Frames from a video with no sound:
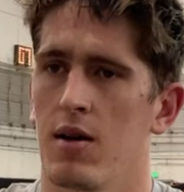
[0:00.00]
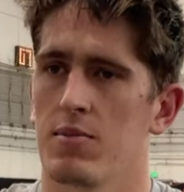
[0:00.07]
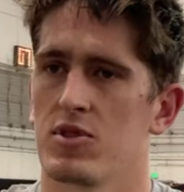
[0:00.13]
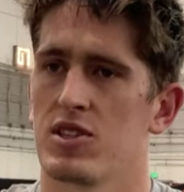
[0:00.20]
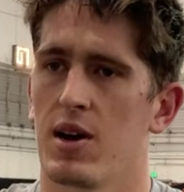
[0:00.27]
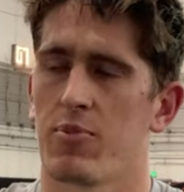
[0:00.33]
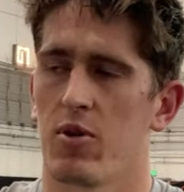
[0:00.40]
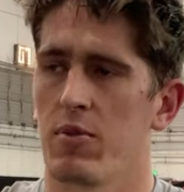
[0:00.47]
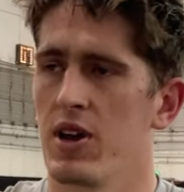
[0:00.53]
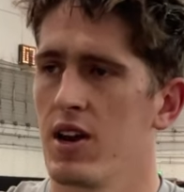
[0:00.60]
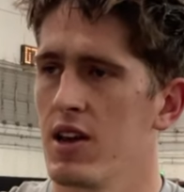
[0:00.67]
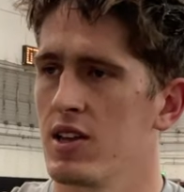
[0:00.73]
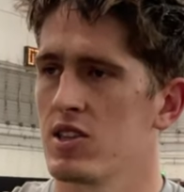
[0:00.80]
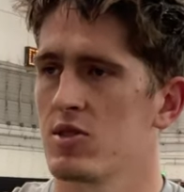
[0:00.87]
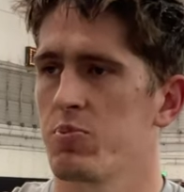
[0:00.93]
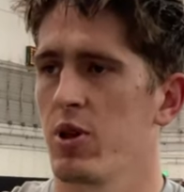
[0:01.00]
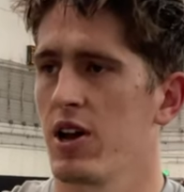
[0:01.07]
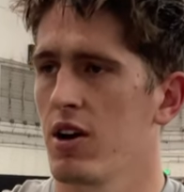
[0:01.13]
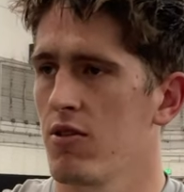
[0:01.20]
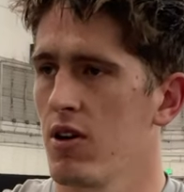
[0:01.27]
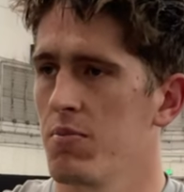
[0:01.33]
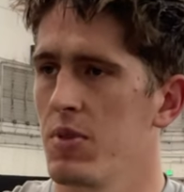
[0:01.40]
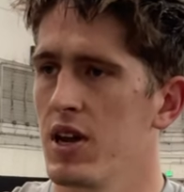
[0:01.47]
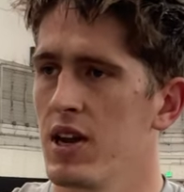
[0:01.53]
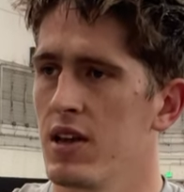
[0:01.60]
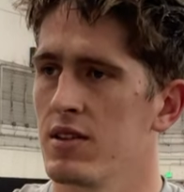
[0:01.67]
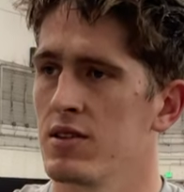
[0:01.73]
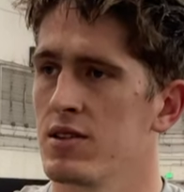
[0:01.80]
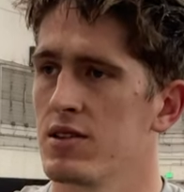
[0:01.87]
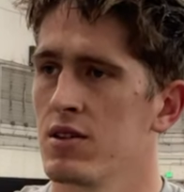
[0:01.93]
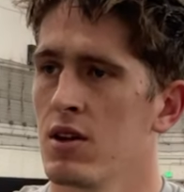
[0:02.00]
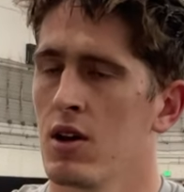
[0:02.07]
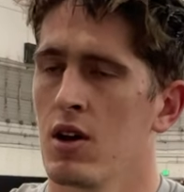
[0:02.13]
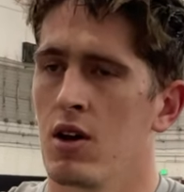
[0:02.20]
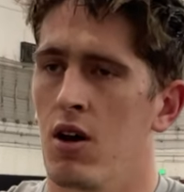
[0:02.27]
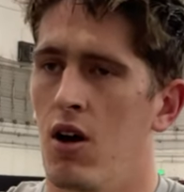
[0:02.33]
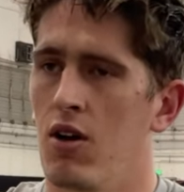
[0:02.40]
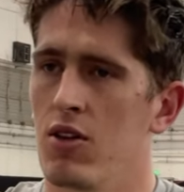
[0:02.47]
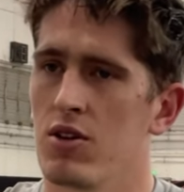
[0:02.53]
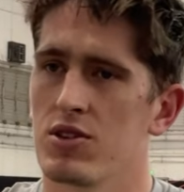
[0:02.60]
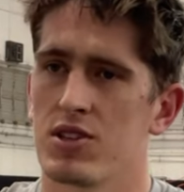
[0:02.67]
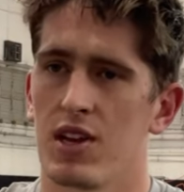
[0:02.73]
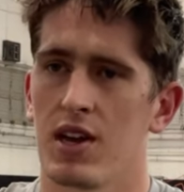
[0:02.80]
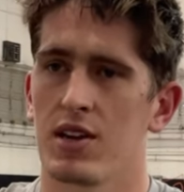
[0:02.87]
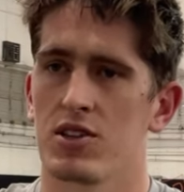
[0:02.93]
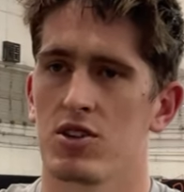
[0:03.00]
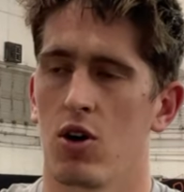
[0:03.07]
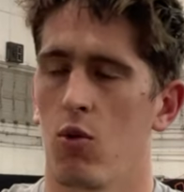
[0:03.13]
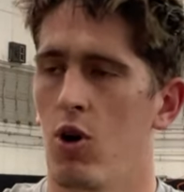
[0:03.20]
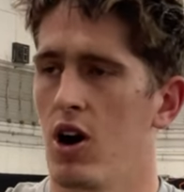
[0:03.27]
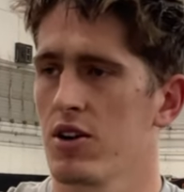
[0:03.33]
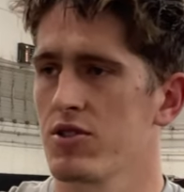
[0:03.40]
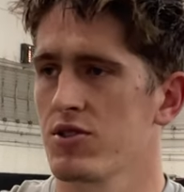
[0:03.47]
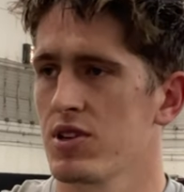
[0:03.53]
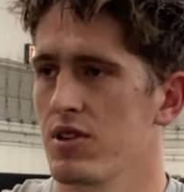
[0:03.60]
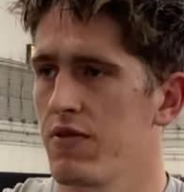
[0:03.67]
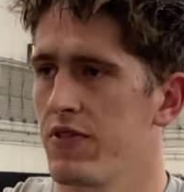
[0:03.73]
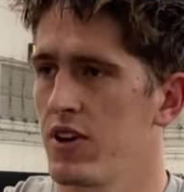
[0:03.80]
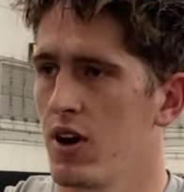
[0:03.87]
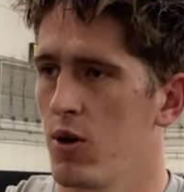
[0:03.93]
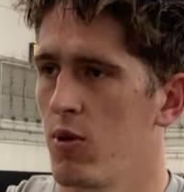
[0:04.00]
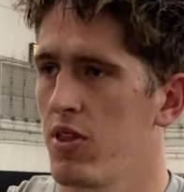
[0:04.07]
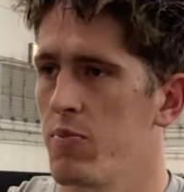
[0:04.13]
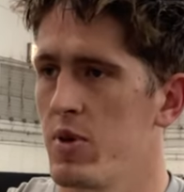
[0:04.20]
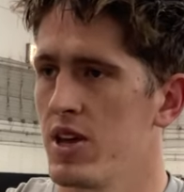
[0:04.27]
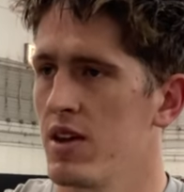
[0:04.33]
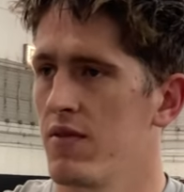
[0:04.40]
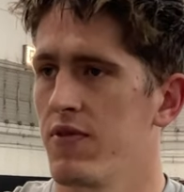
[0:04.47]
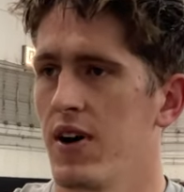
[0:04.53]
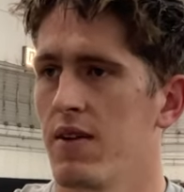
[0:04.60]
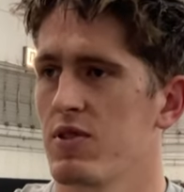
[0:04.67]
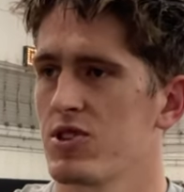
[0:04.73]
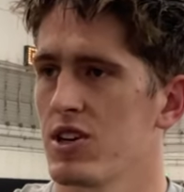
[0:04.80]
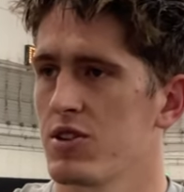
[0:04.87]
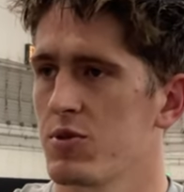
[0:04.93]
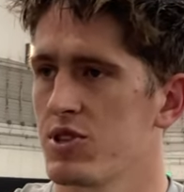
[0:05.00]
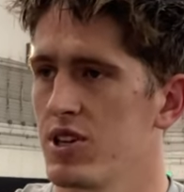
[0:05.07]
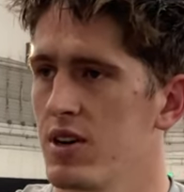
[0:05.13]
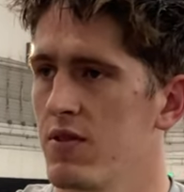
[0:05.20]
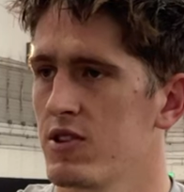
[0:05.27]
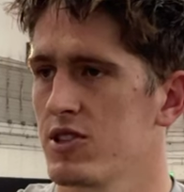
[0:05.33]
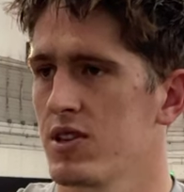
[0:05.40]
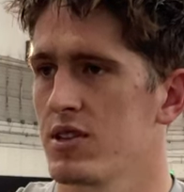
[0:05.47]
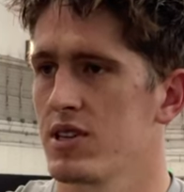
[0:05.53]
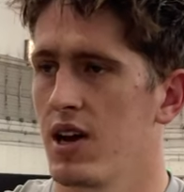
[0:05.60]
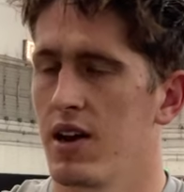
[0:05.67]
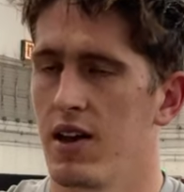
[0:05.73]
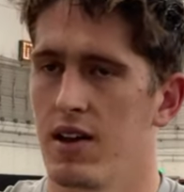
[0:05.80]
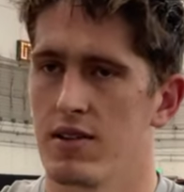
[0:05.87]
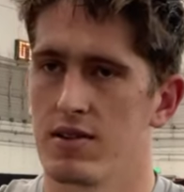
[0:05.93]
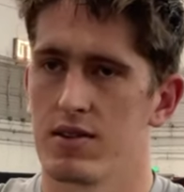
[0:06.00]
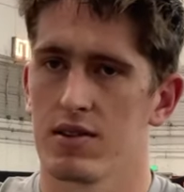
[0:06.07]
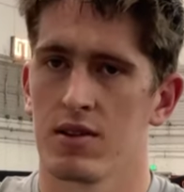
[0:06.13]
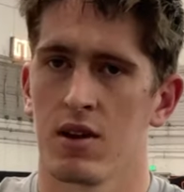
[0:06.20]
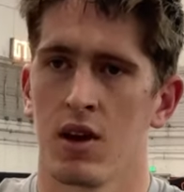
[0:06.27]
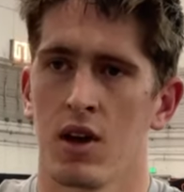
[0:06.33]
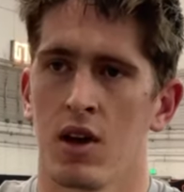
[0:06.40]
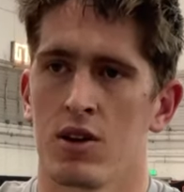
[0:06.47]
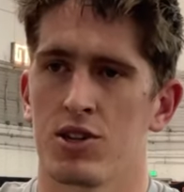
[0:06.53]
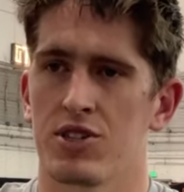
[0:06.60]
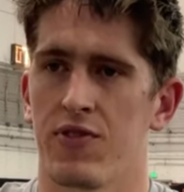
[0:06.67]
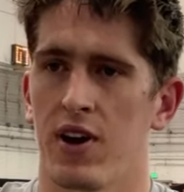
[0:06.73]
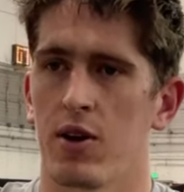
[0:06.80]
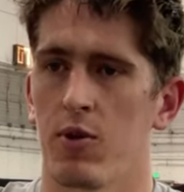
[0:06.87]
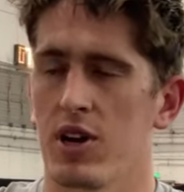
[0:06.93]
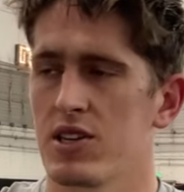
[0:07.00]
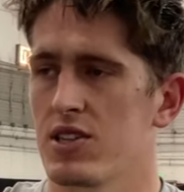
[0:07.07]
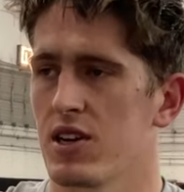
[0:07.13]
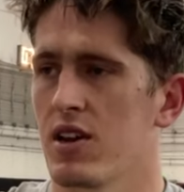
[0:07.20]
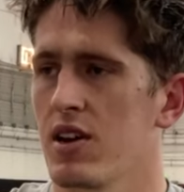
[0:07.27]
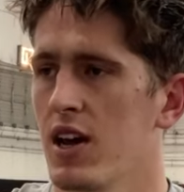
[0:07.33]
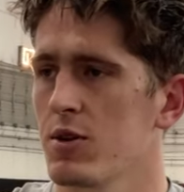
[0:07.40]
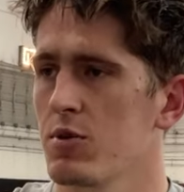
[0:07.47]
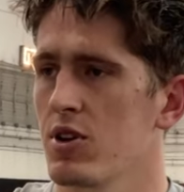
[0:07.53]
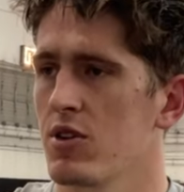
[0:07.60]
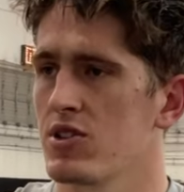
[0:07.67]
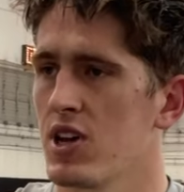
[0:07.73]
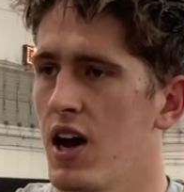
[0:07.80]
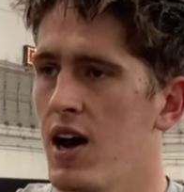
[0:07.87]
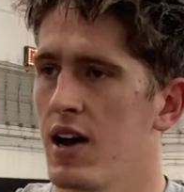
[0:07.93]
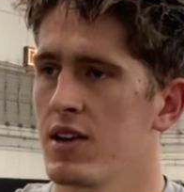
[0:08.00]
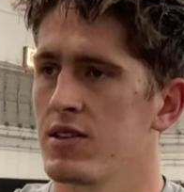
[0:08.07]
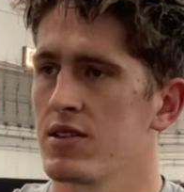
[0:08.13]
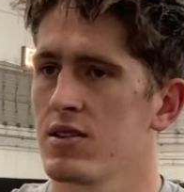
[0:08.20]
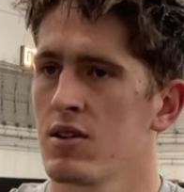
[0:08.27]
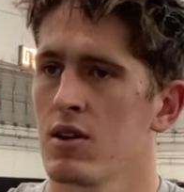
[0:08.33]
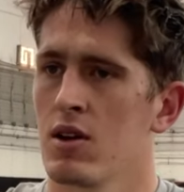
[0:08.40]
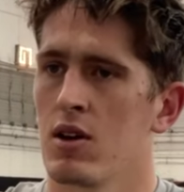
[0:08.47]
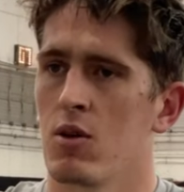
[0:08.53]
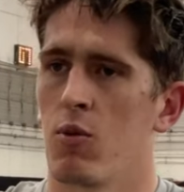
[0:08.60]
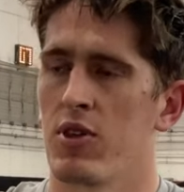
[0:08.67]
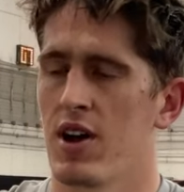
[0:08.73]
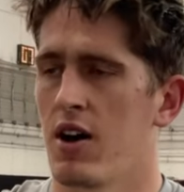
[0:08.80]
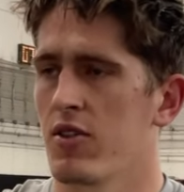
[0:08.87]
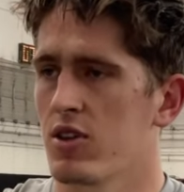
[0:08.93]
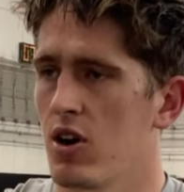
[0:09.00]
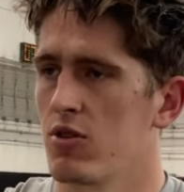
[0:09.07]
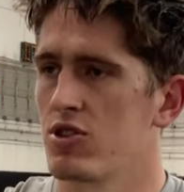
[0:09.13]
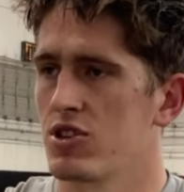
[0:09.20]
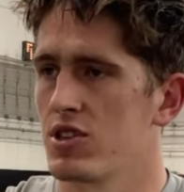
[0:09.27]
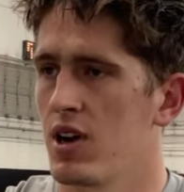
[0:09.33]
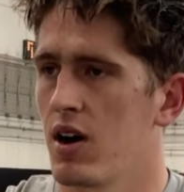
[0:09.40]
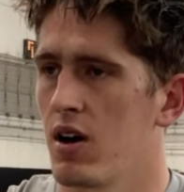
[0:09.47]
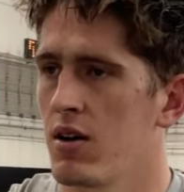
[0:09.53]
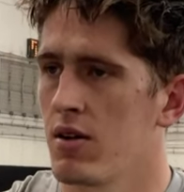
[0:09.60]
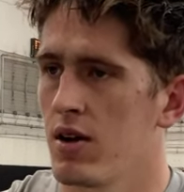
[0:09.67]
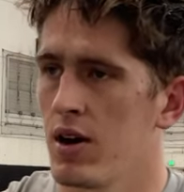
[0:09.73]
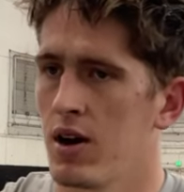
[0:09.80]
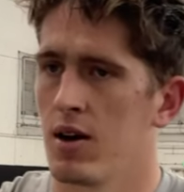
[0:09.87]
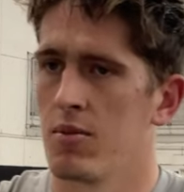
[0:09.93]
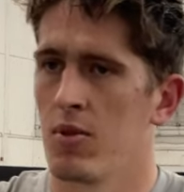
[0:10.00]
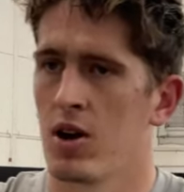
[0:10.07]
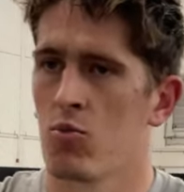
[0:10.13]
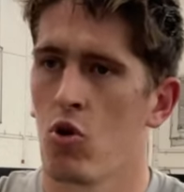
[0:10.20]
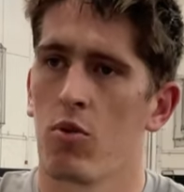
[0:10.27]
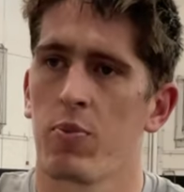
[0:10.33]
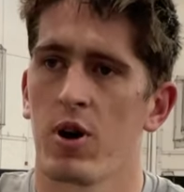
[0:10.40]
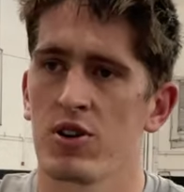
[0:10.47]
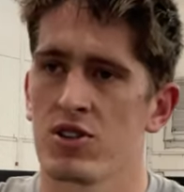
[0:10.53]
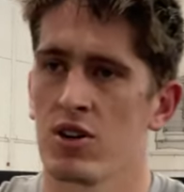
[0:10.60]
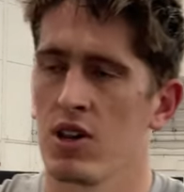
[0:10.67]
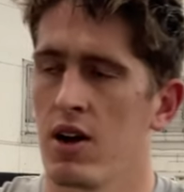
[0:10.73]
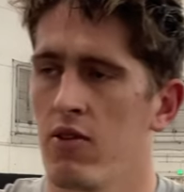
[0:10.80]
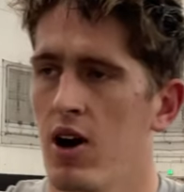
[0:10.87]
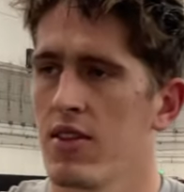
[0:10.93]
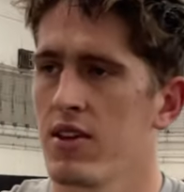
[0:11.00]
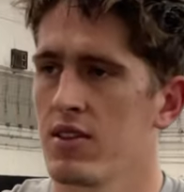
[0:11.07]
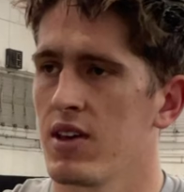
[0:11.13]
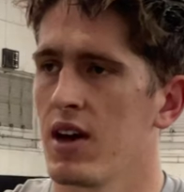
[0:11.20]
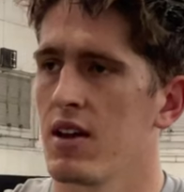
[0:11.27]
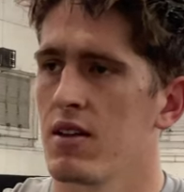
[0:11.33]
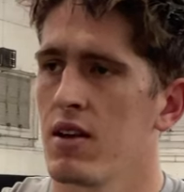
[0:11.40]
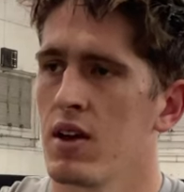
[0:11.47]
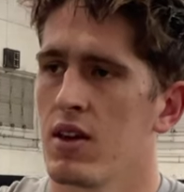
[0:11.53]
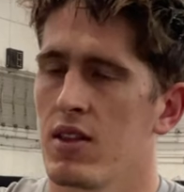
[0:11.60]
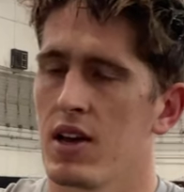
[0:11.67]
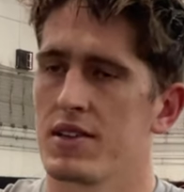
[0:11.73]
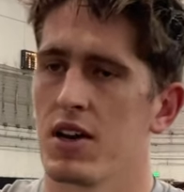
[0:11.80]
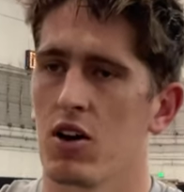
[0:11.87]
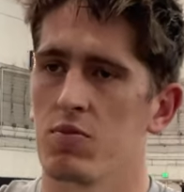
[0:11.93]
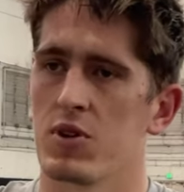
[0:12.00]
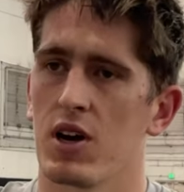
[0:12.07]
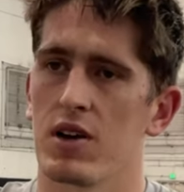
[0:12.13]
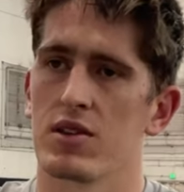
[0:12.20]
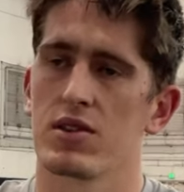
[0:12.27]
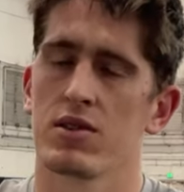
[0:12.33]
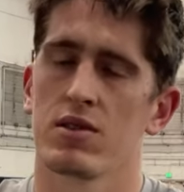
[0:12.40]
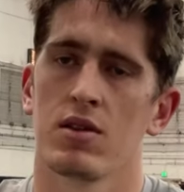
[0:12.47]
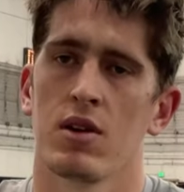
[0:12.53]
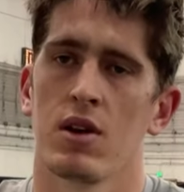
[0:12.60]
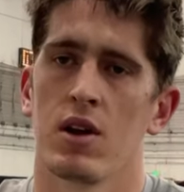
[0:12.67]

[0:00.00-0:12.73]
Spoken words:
Separate meetings, player run meetings, all those things, you know, walkthroughs on the field with me and five or six receivers and the tight ends. Just finding ways to connect with those guys without the coaches there on a more personal level. I think that's helped us.